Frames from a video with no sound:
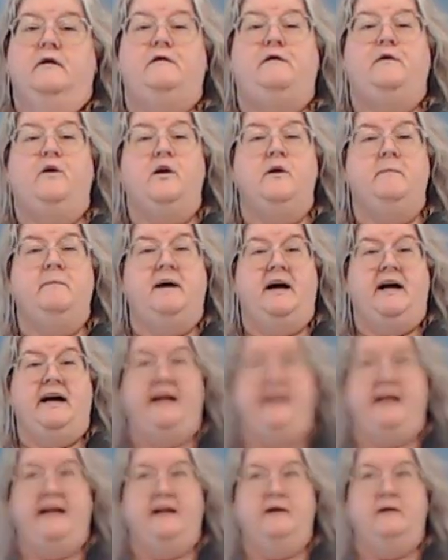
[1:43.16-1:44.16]
For
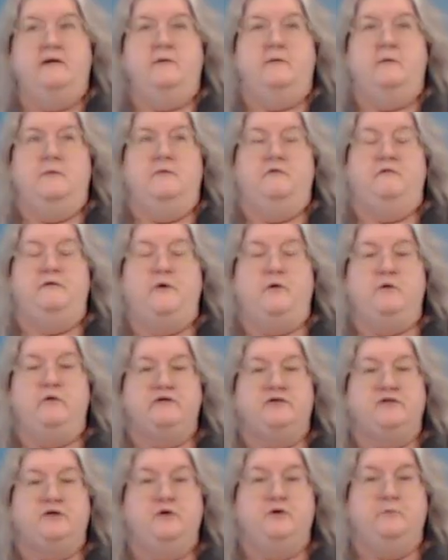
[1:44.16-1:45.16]
my
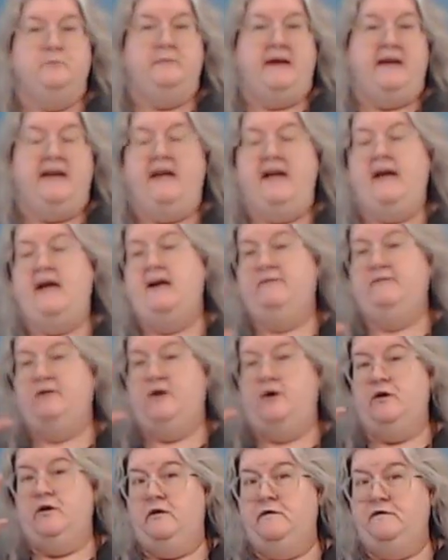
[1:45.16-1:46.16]
folks who may have
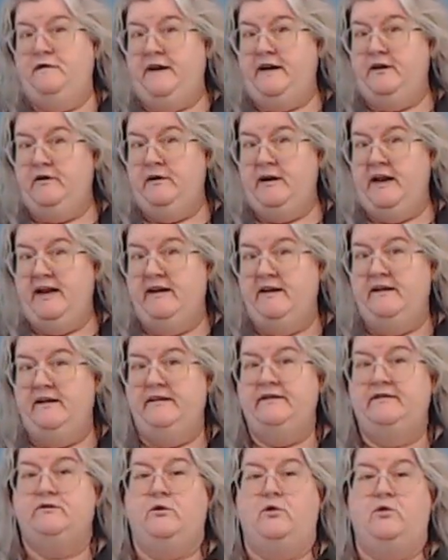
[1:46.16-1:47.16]
longer
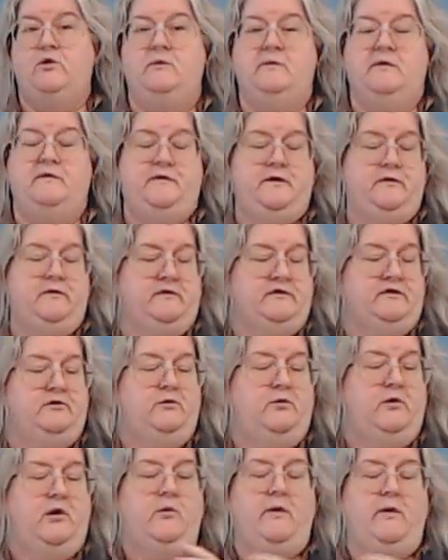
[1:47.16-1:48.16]
fingernails, or my folks
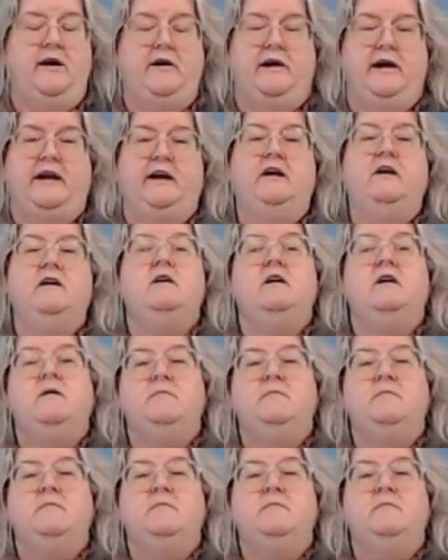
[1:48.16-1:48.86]
who are wearing